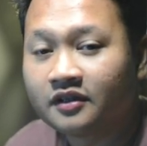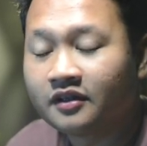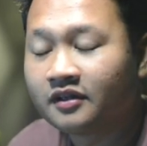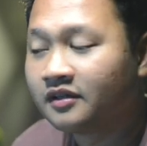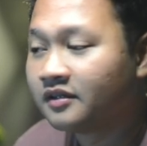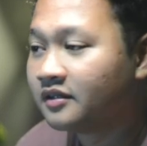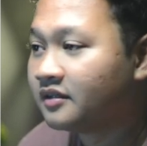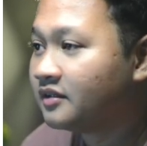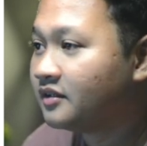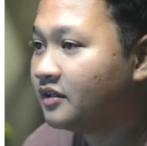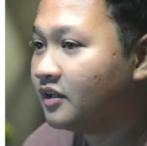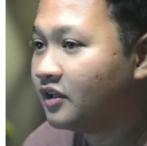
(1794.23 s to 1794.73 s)

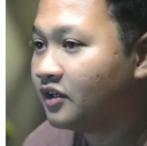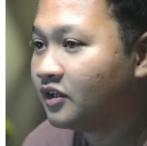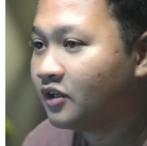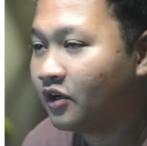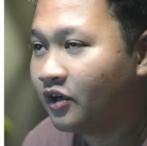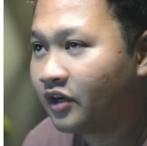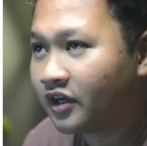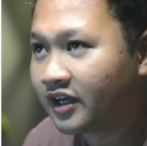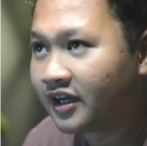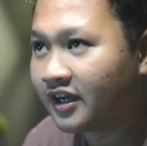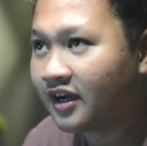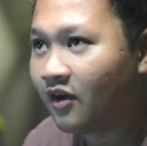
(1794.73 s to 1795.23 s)
Go
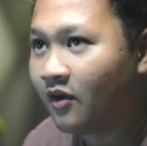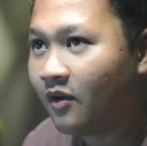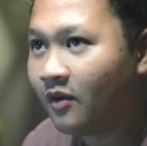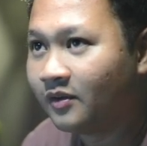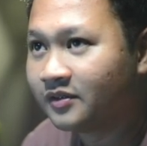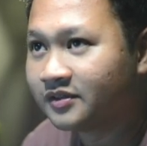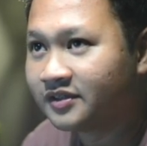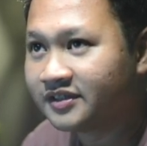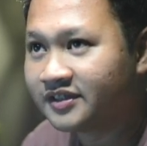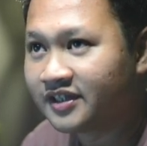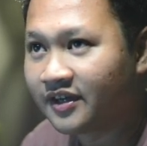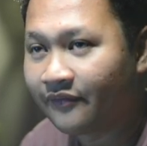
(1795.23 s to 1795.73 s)
look all
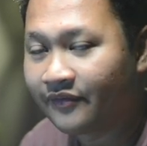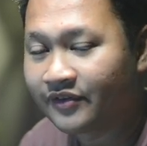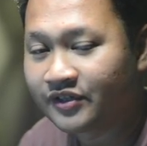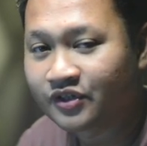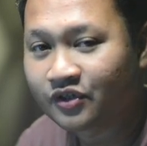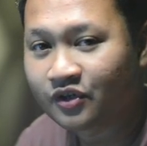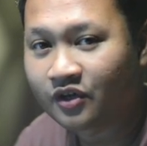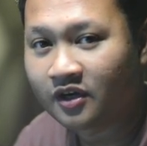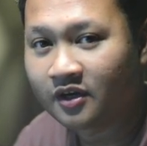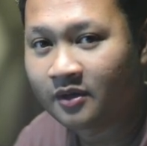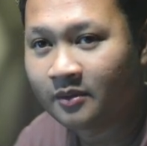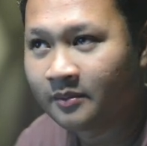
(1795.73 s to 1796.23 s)
the
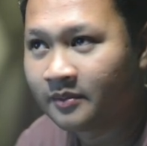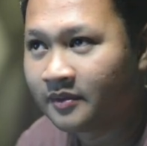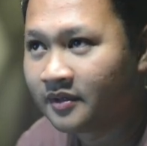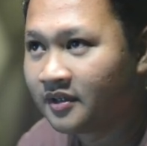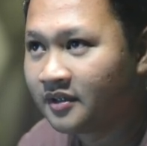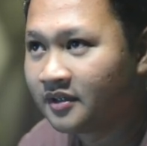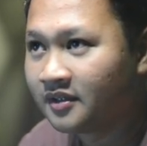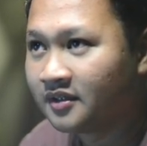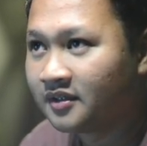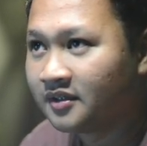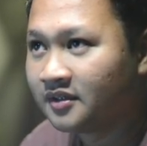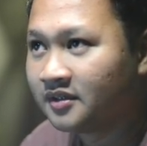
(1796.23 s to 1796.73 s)
JavaScript,
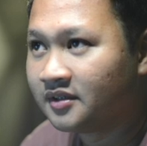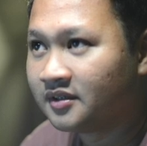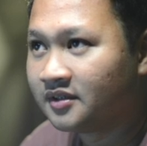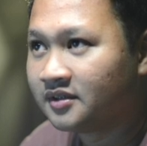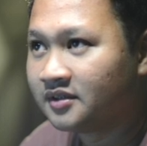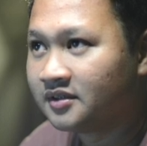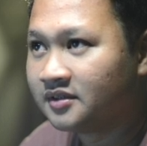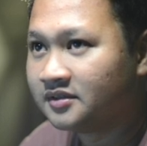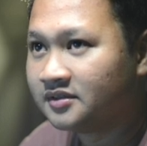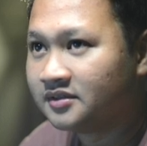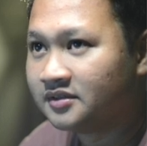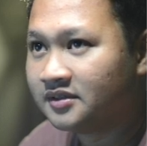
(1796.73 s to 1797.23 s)

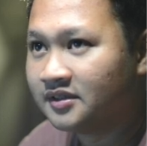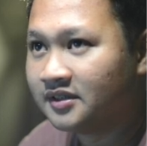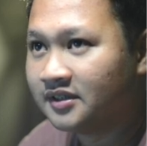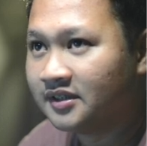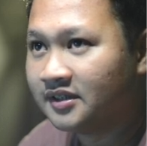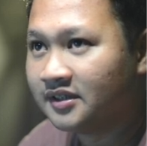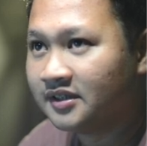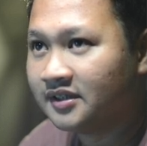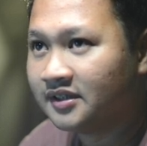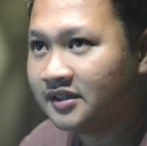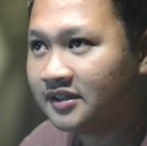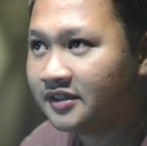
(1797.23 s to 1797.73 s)
the